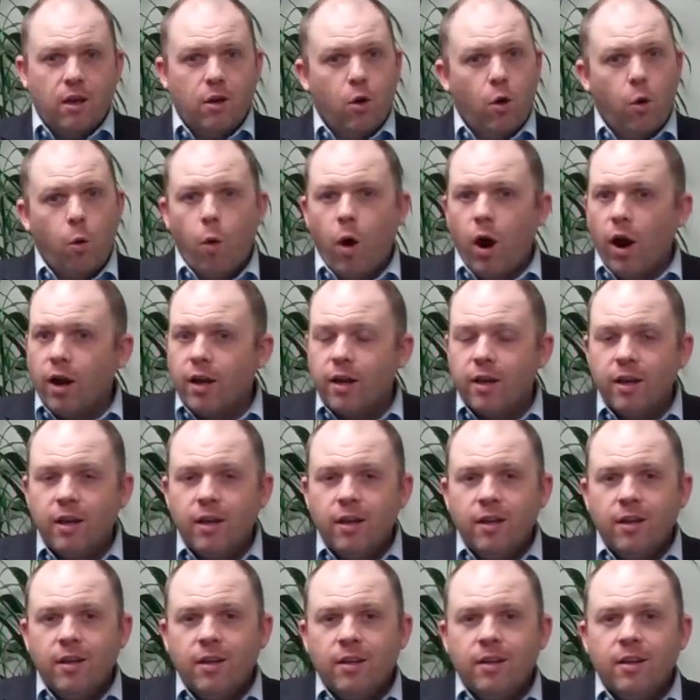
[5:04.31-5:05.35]
Go to work,
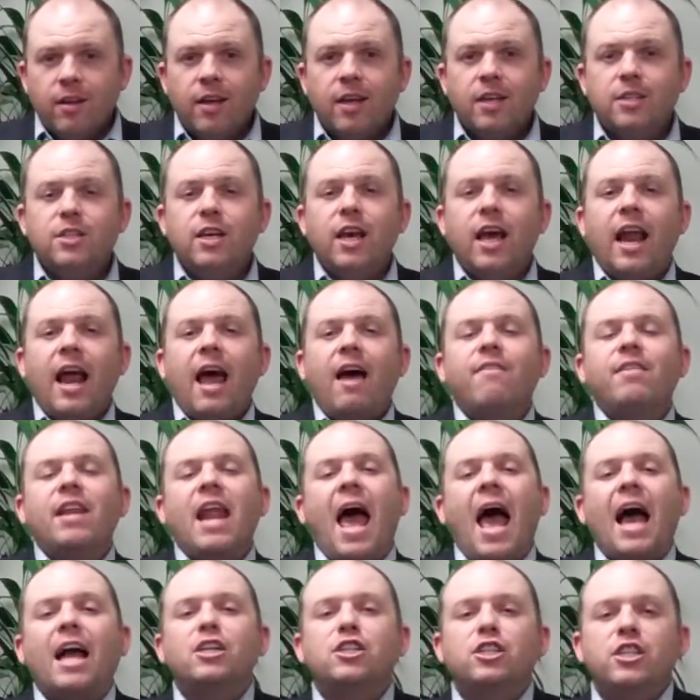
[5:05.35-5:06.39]
because you got to have an
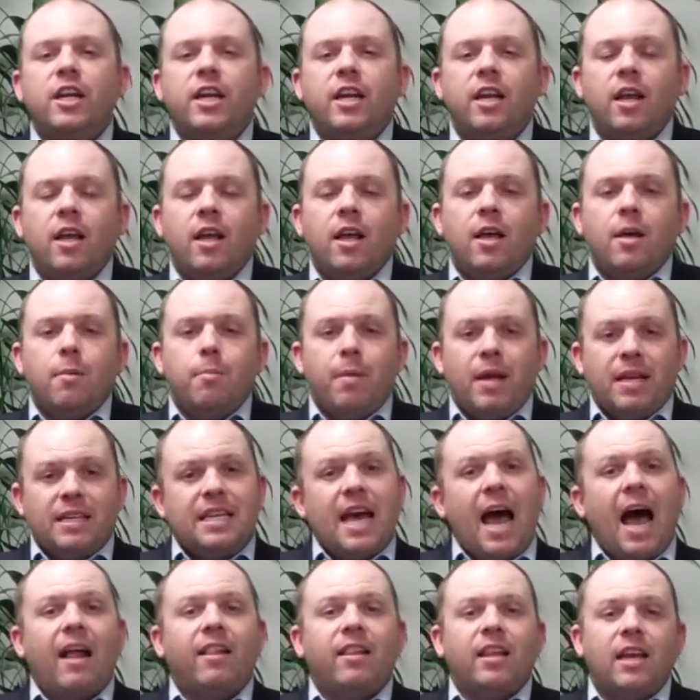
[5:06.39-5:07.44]
action
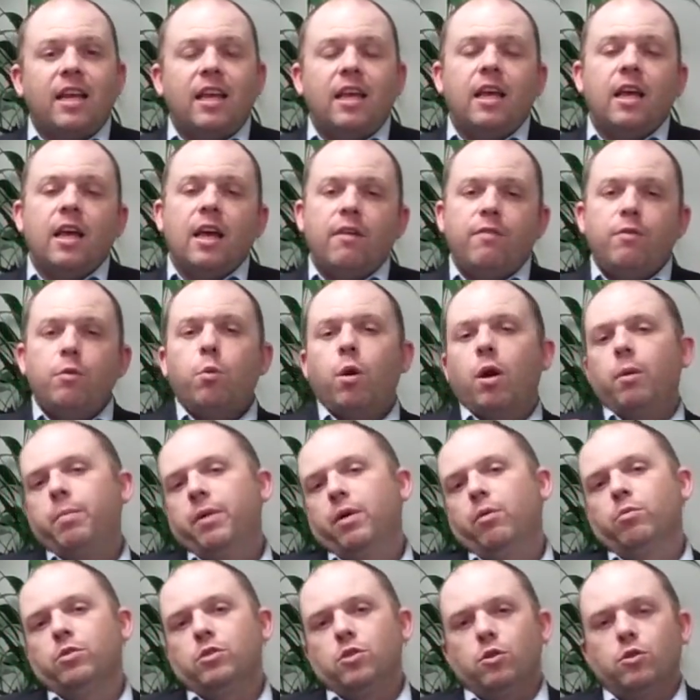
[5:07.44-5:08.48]
mentality if you want to
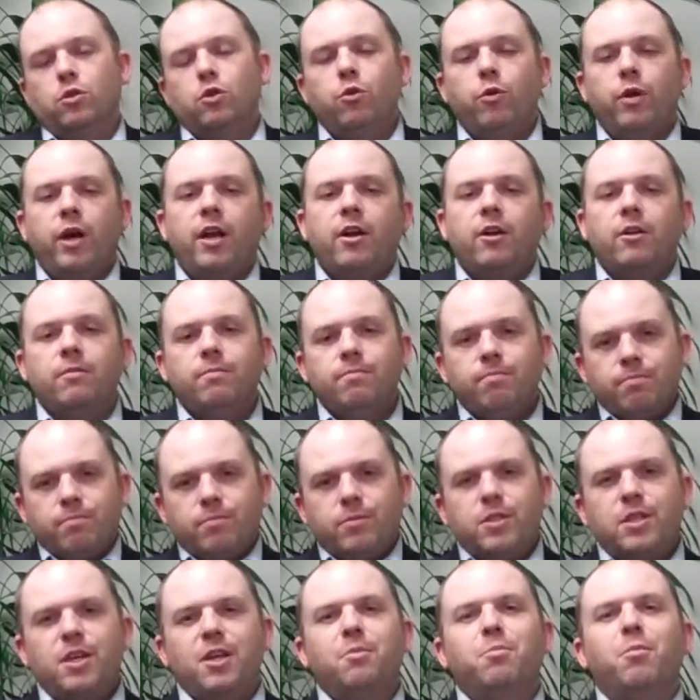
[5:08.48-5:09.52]
be a results creator.
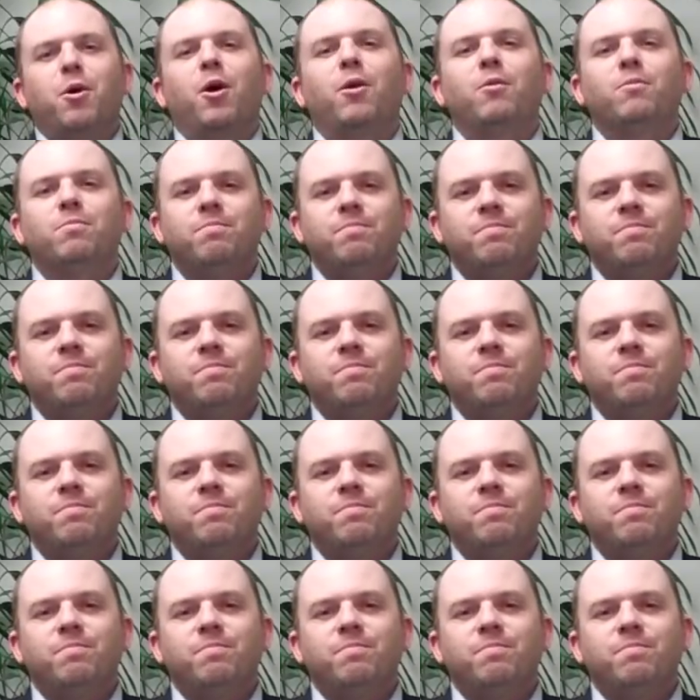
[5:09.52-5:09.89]
See you tomorrow.